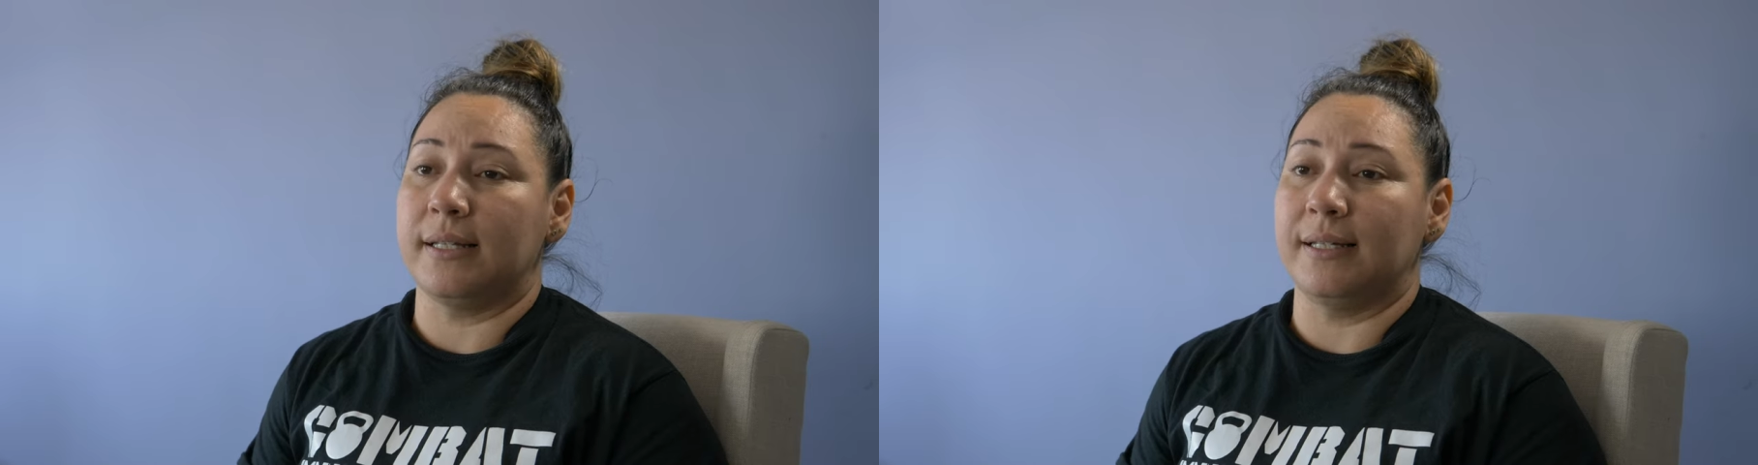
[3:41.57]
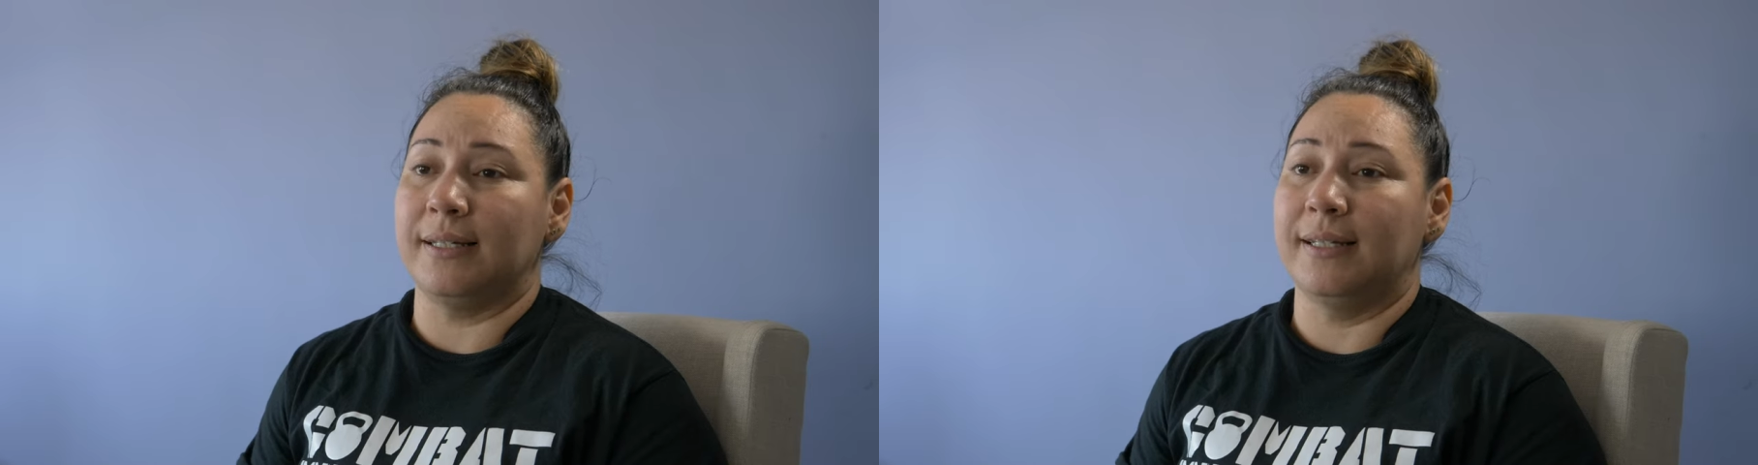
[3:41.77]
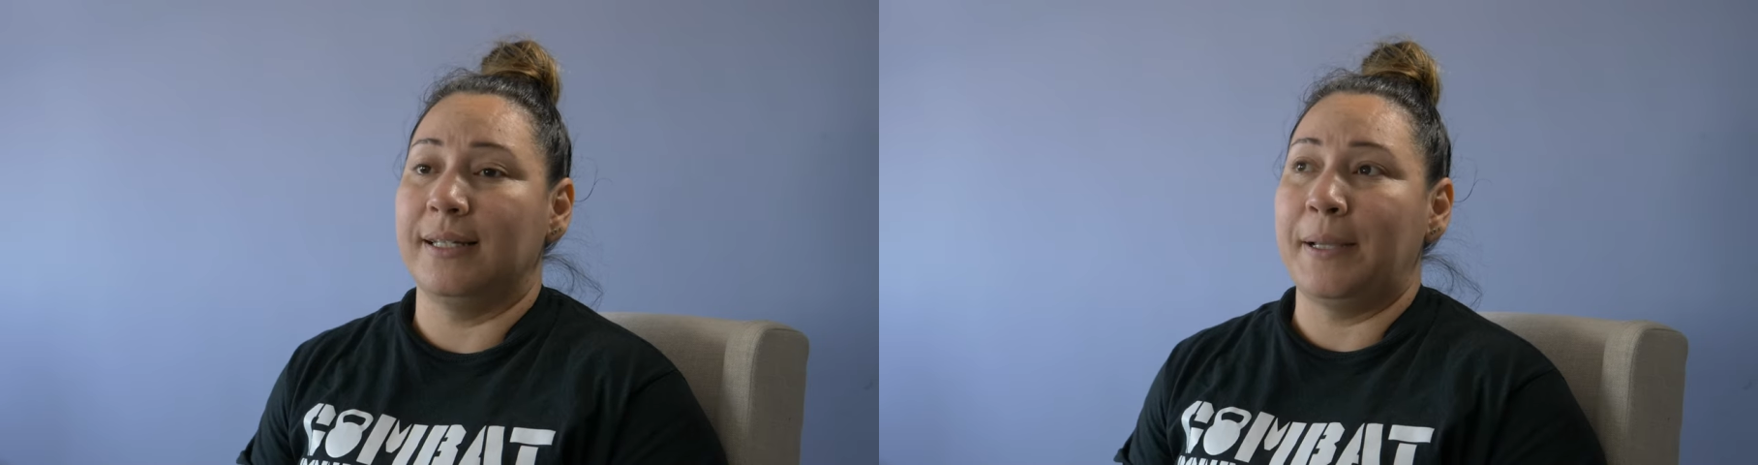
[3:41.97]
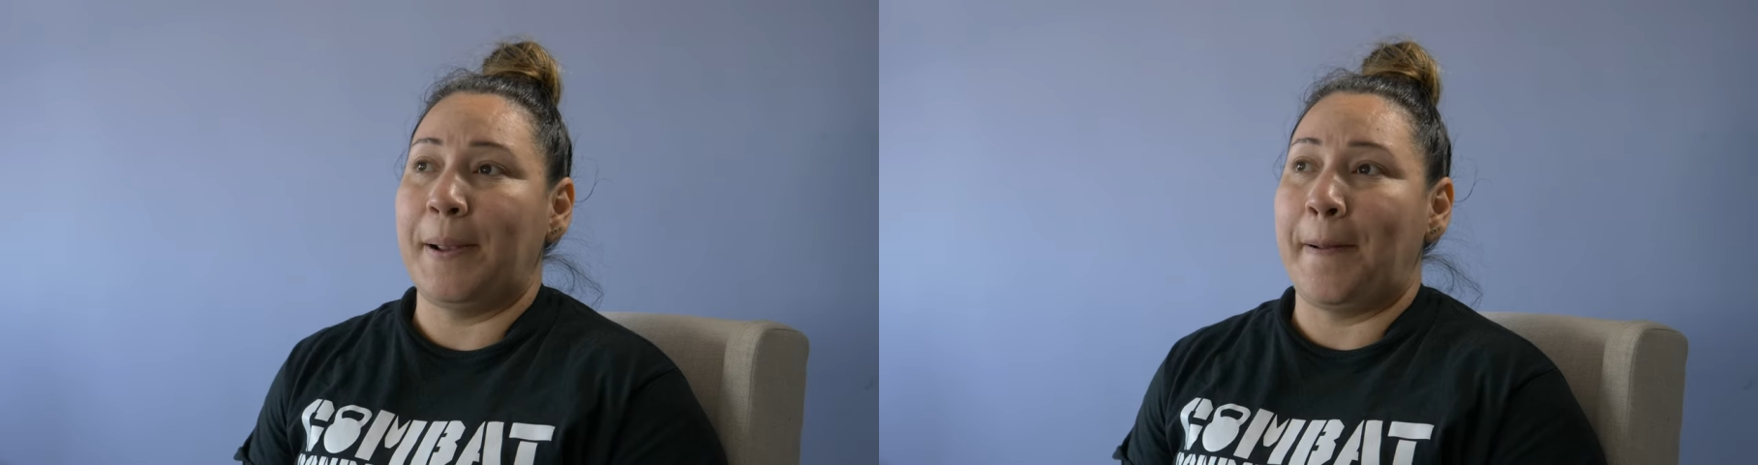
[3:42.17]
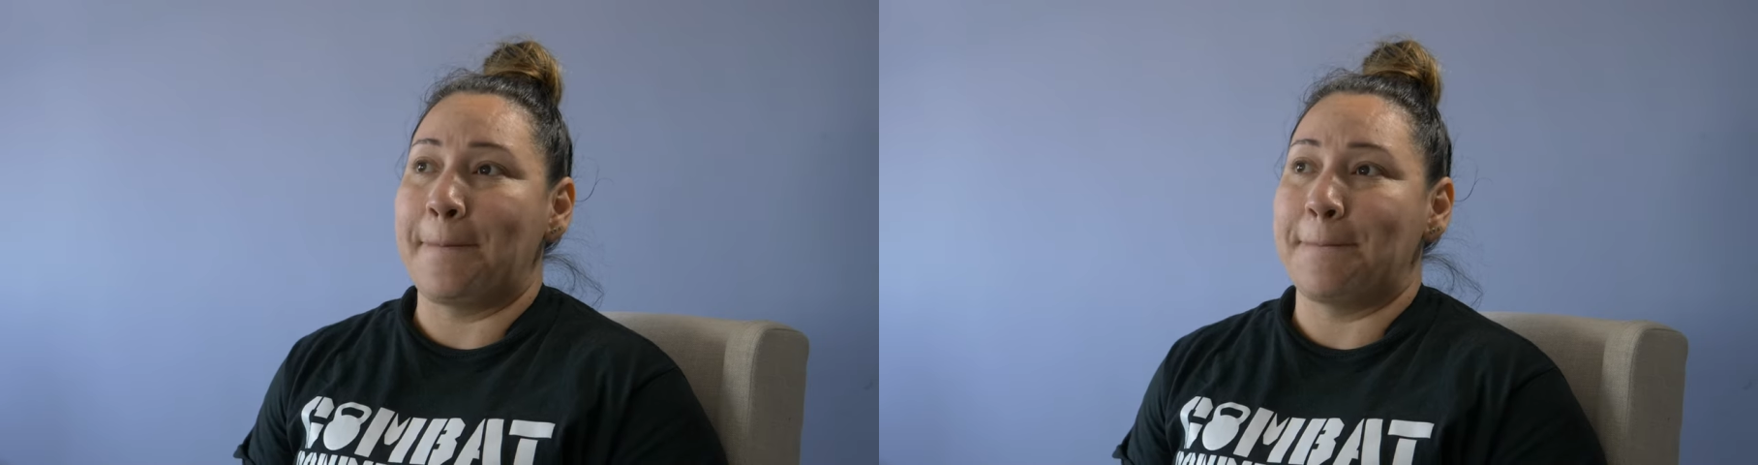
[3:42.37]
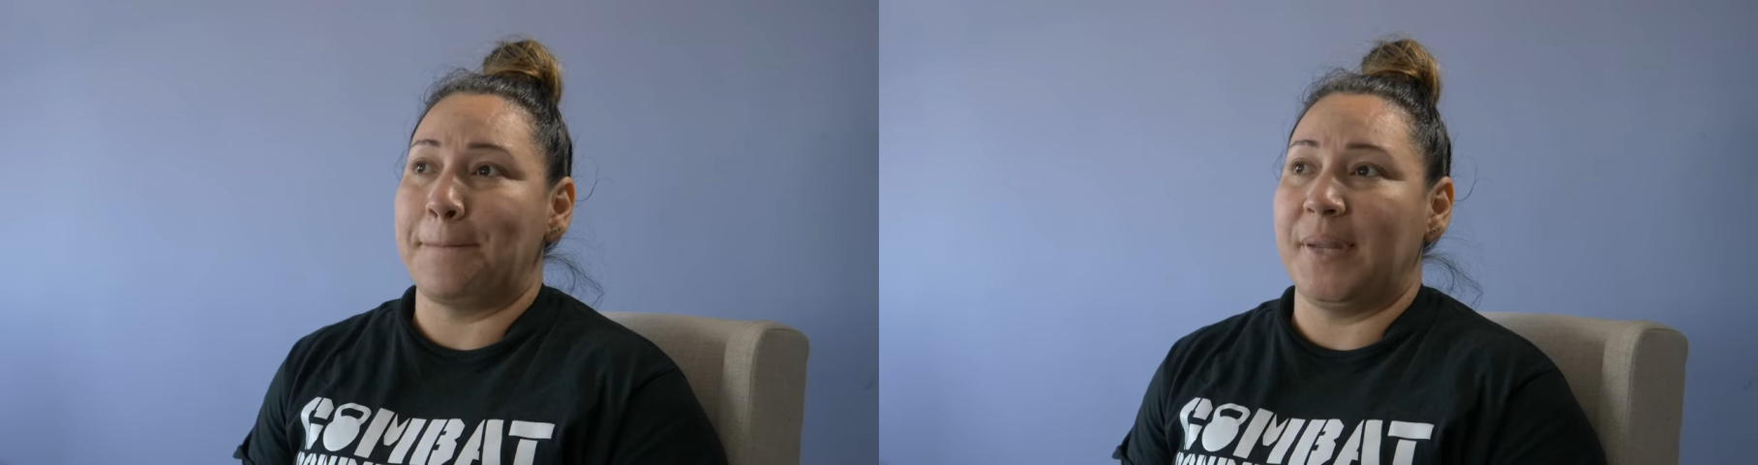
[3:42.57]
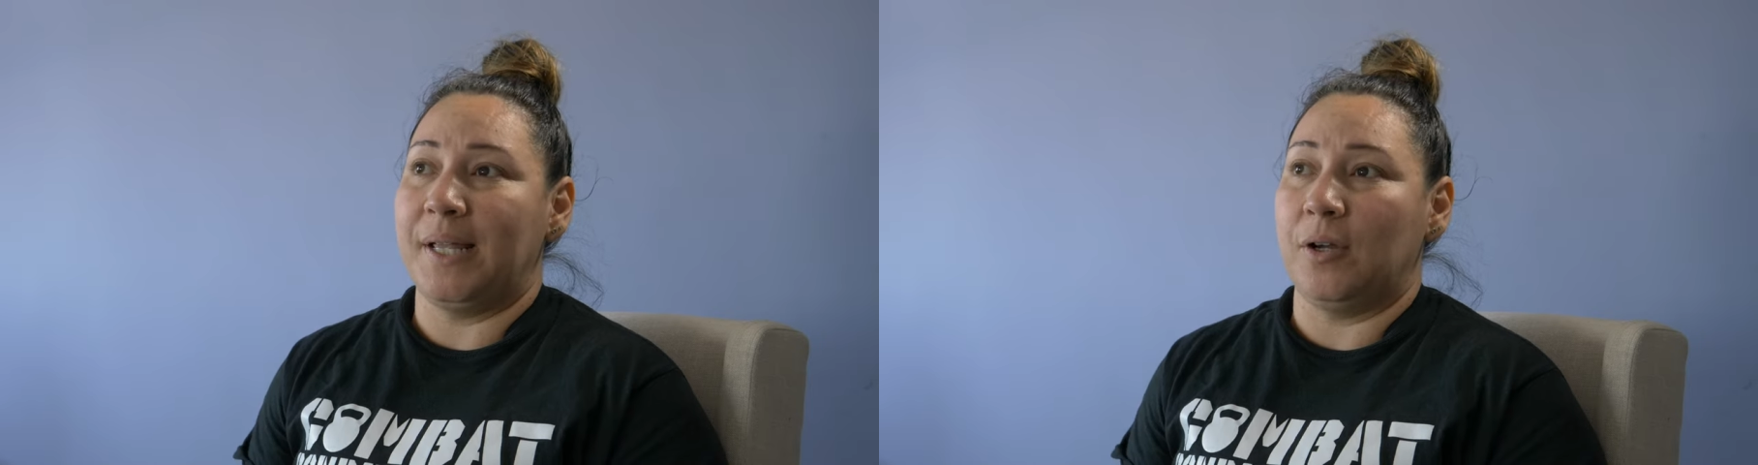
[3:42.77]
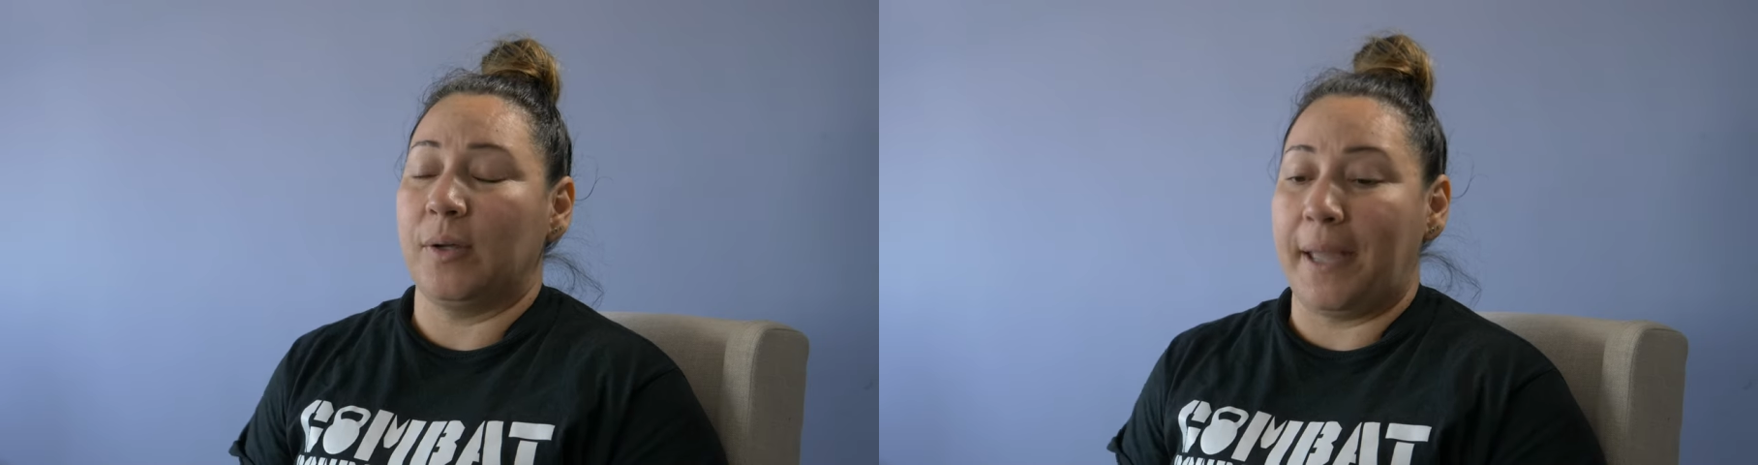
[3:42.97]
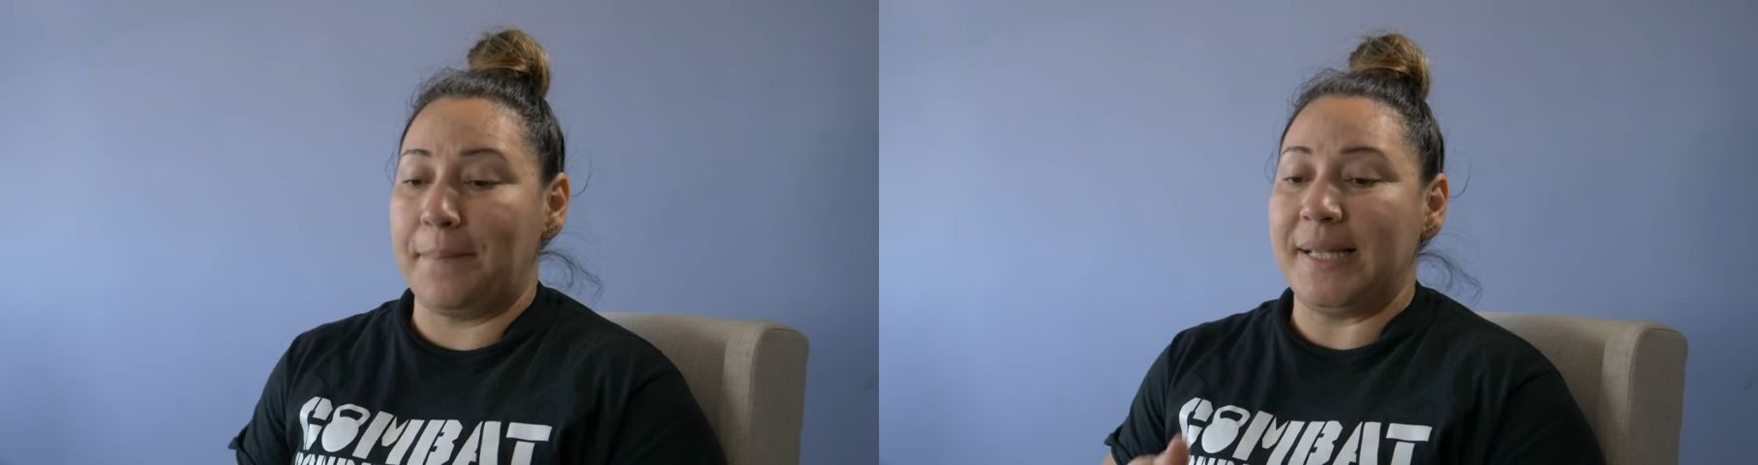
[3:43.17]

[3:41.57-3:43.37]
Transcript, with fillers: and you know get